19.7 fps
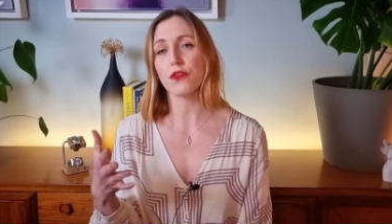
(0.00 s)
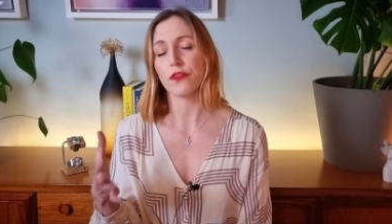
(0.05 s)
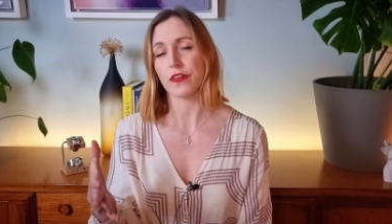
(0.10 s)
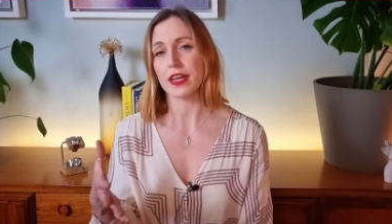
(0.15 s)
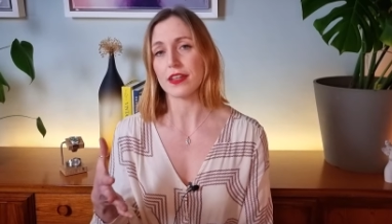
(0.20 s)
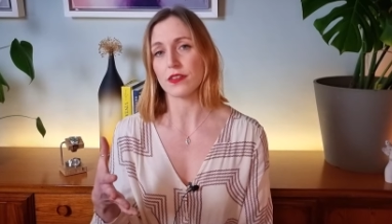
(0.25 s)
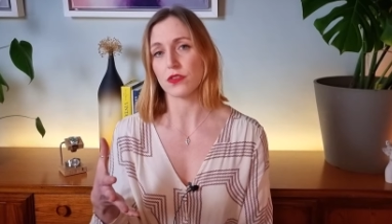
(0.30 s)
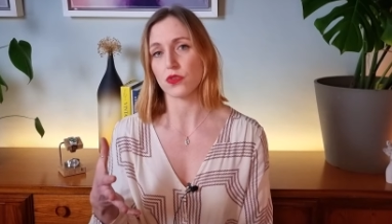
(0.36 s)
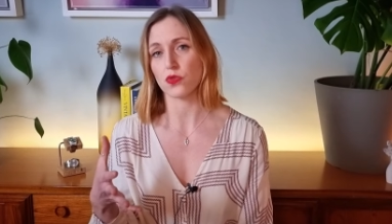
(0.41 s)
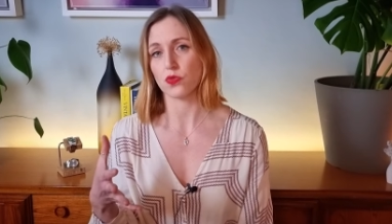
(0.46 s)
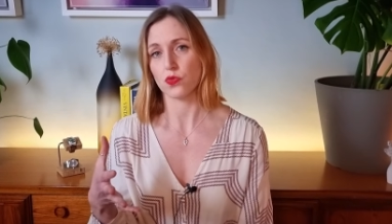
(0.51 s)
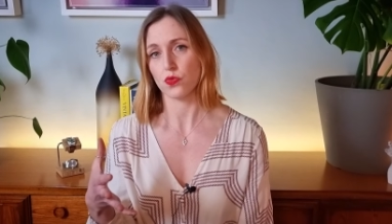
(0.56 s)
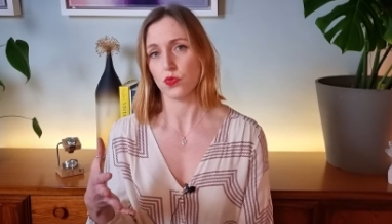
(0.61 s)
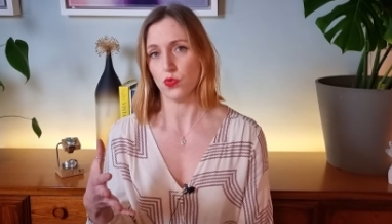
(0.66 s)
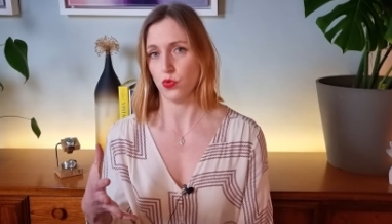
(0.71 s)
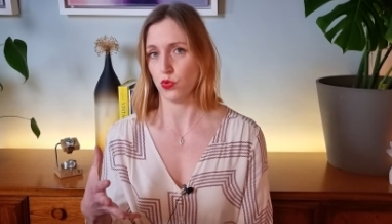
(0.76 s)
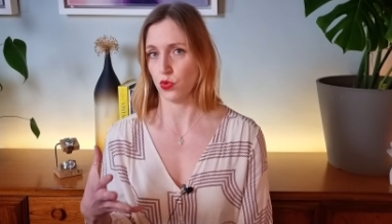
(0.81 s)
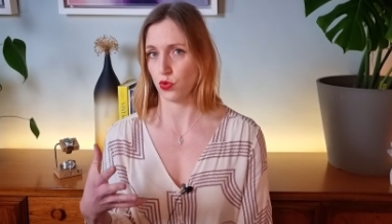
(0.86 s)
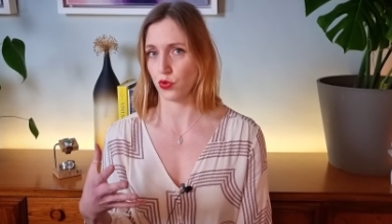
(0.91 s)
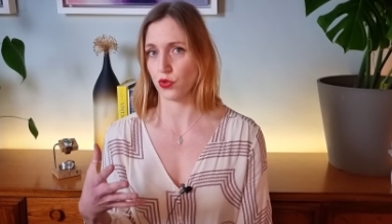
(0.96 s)
fit
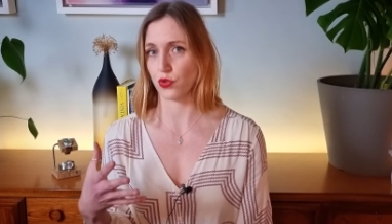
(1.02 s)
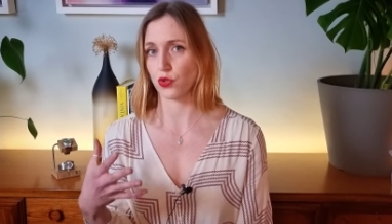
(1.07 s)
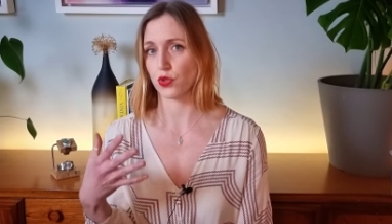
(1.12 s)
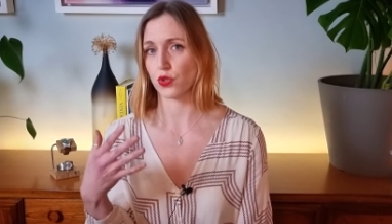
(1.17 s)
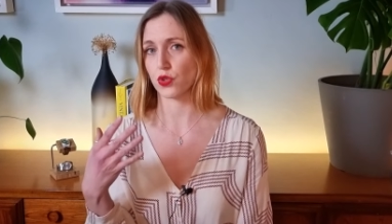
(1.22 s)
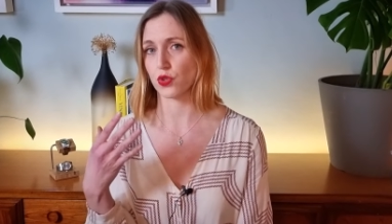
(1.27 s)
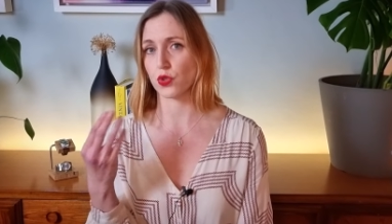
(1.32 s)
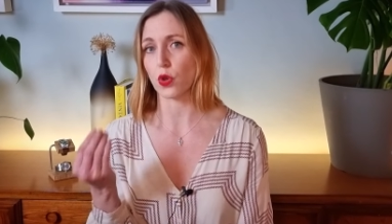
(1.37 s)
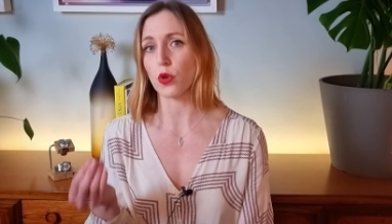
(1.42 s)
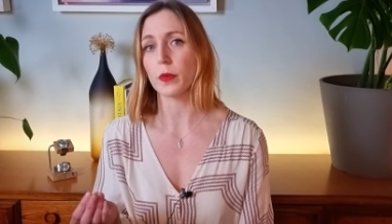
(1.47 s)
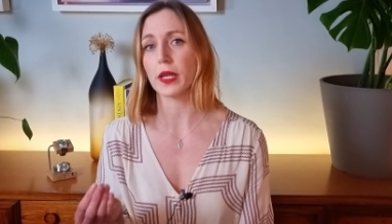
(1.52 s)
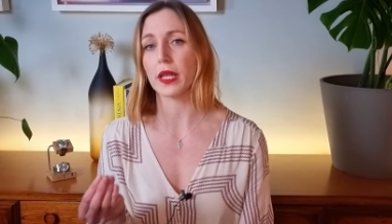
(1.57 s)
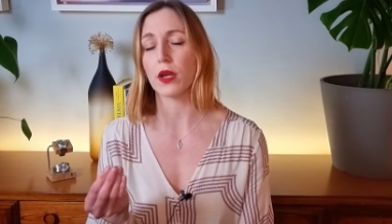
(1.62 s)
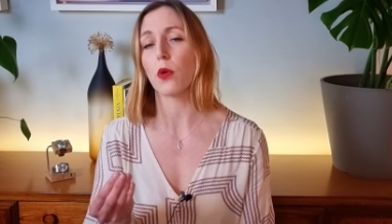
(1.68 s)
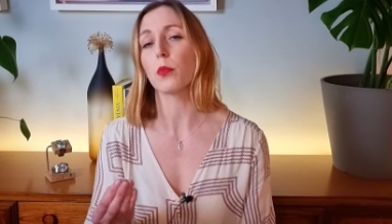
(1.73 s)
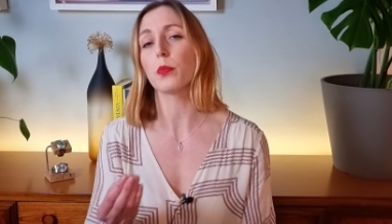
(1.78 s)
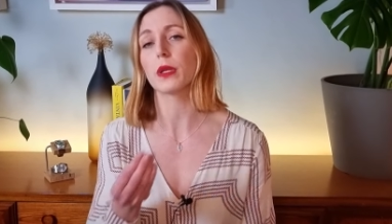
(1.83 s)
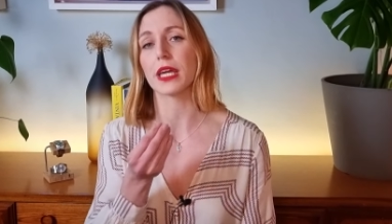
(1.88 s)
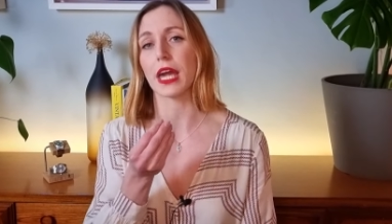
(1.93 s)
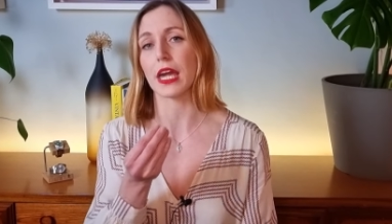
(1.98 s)
so many
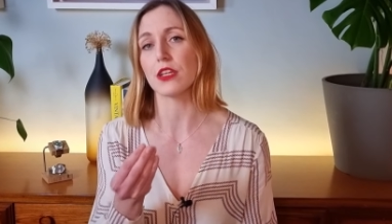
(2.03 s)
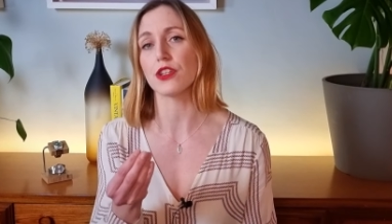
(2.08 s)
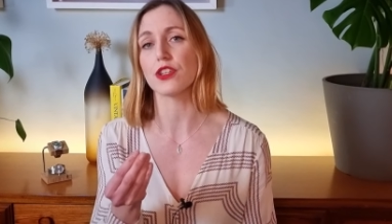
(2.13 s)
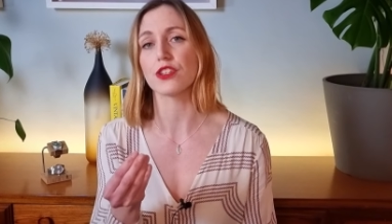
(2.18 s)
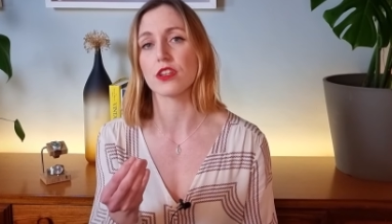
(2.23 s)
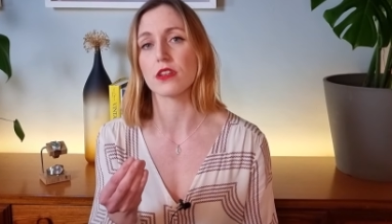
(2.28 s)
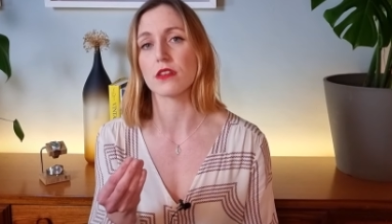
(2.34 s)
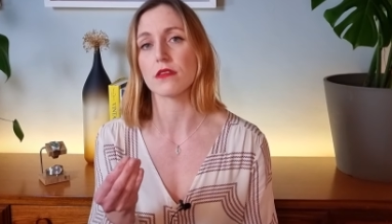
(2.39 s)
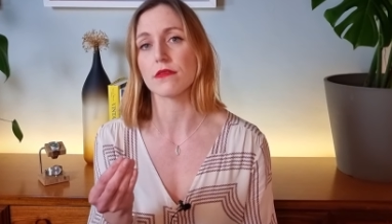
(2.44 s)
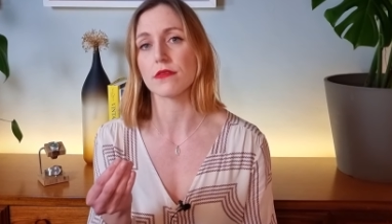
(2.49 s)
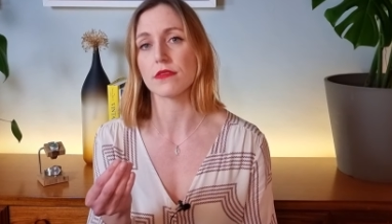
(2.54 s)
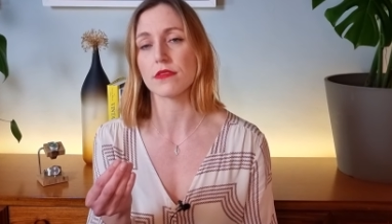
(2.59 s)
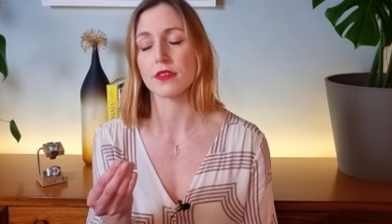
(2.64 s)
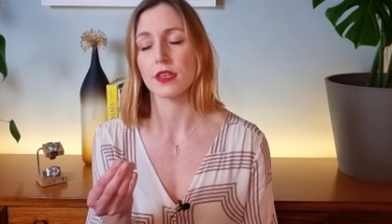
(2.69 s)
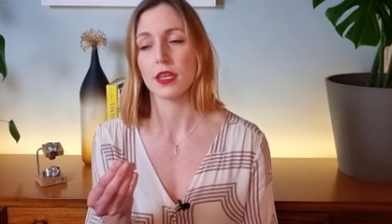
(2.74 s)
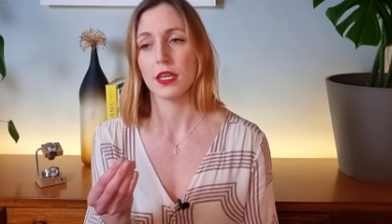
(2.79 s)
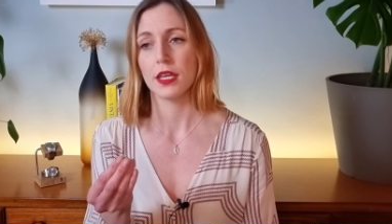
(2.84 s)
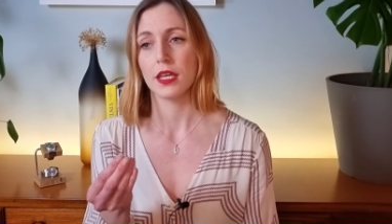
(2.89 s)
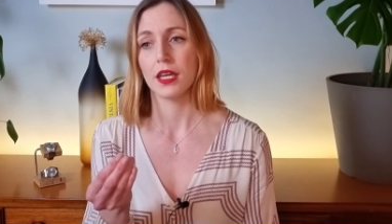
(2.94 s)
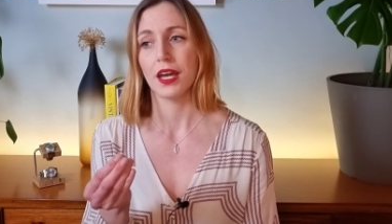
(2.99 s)
complications
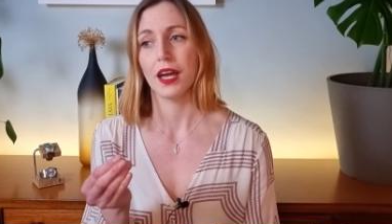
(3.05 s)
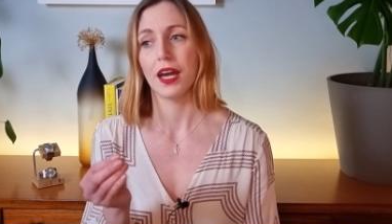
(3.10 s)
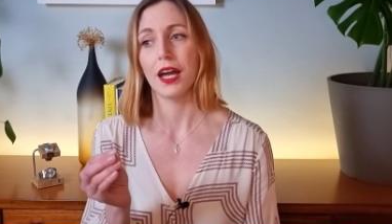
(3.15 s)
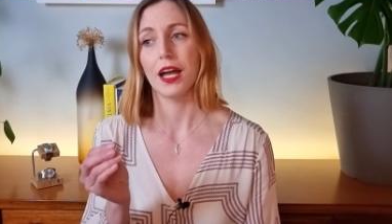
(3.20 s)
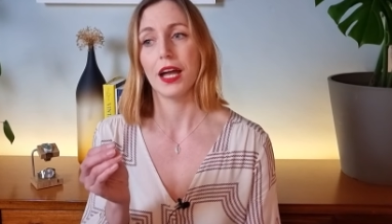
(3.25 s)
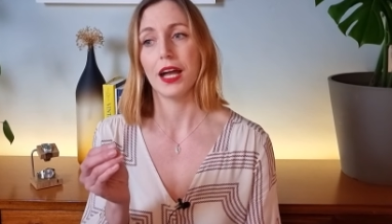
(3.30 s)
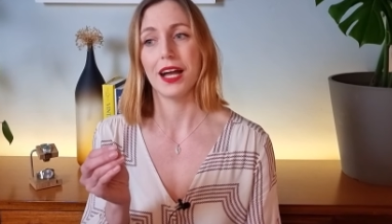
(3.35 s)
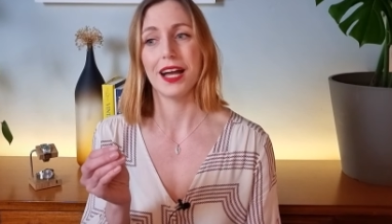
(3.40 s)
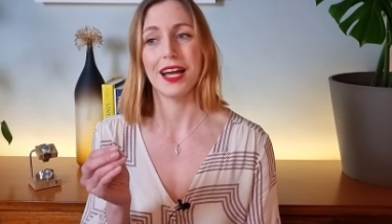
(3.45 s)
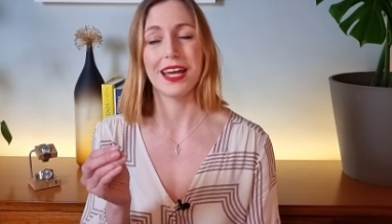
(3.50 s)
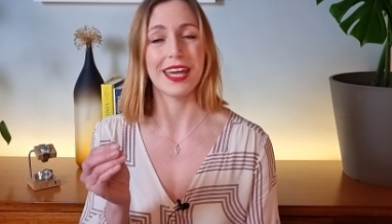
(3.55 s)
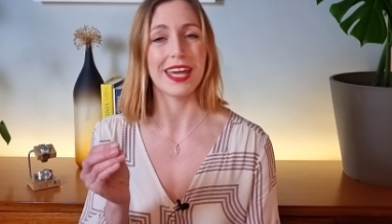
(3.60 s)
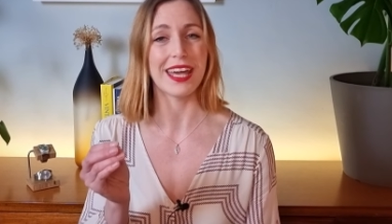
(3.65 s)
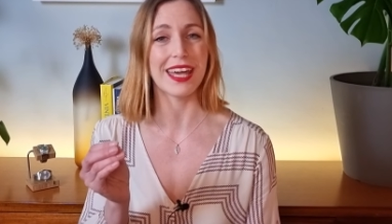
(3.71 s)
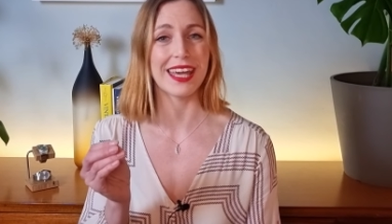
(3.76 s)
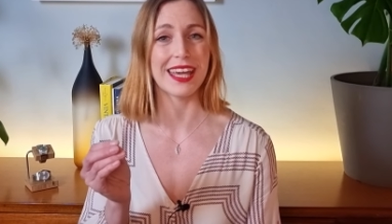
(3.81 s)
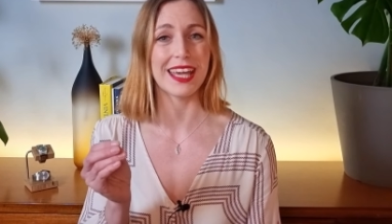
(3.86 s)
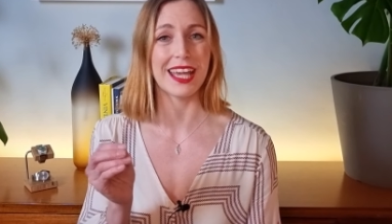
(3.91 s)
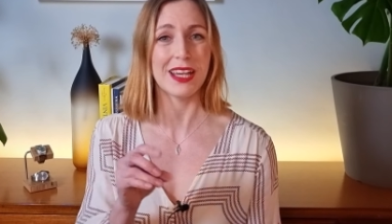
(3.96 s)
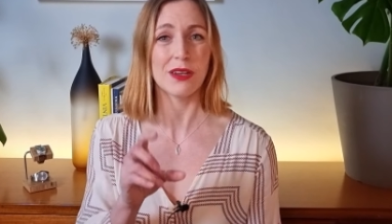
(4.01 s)

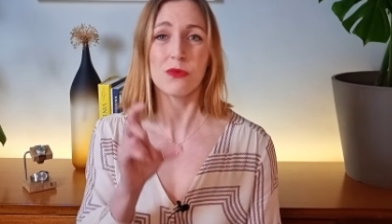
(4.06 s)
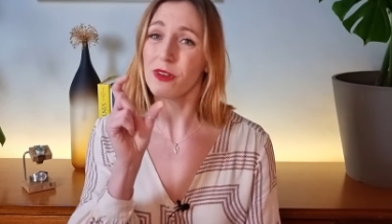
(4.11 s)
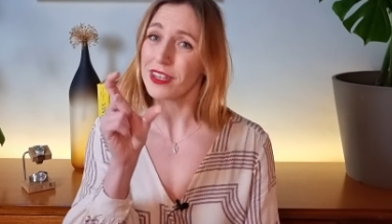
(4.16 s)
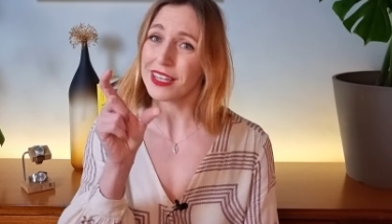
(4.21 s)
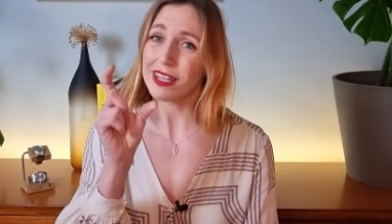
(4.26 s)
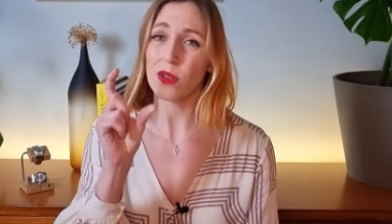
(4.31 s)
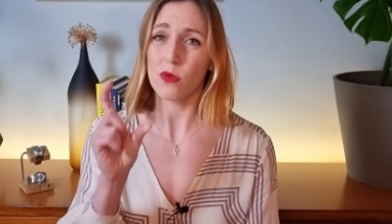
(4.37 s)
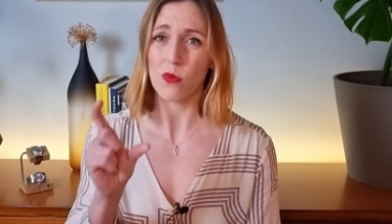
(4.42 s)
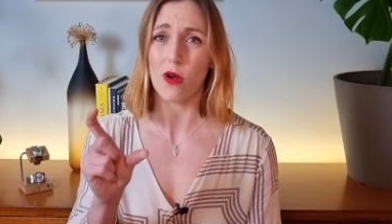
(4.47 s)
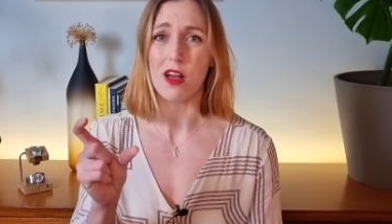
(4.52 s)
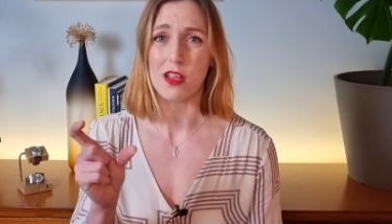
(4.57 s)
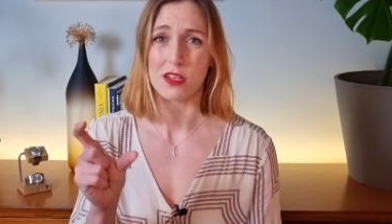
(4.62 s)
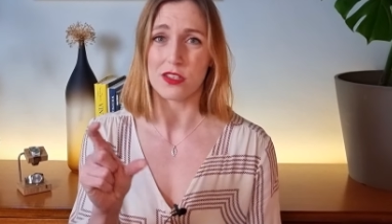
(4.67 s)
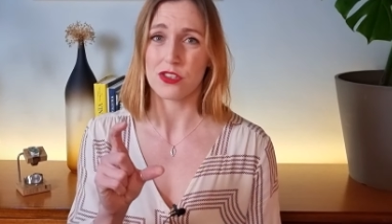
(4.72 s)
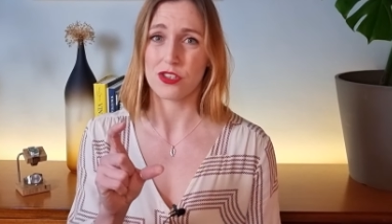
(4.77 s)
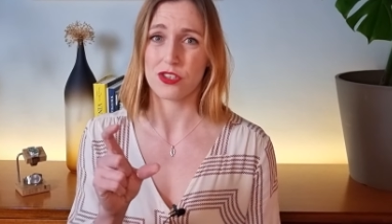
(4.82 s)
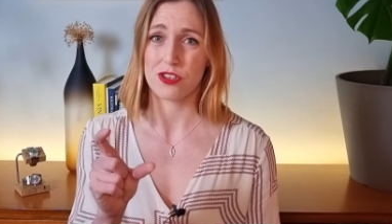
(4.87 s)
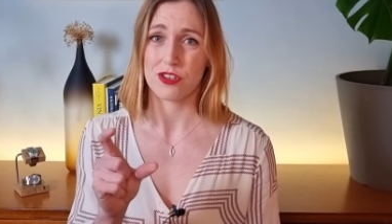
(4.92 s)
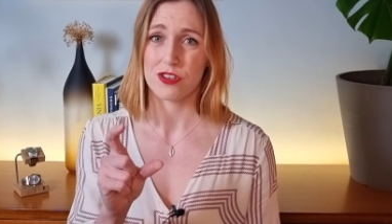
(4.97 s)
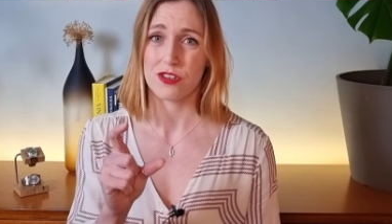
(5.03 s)
in one little
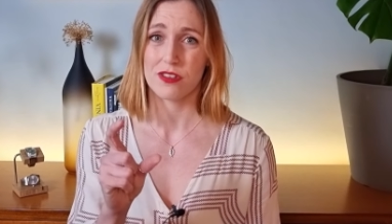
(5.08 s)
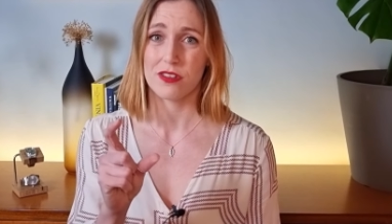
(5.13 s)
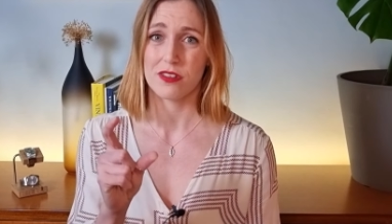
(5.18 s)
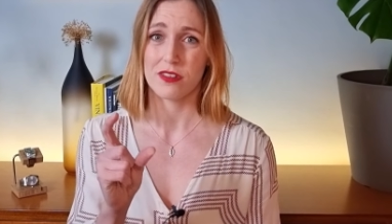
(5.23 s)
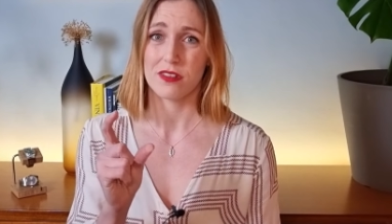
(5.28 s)
watch.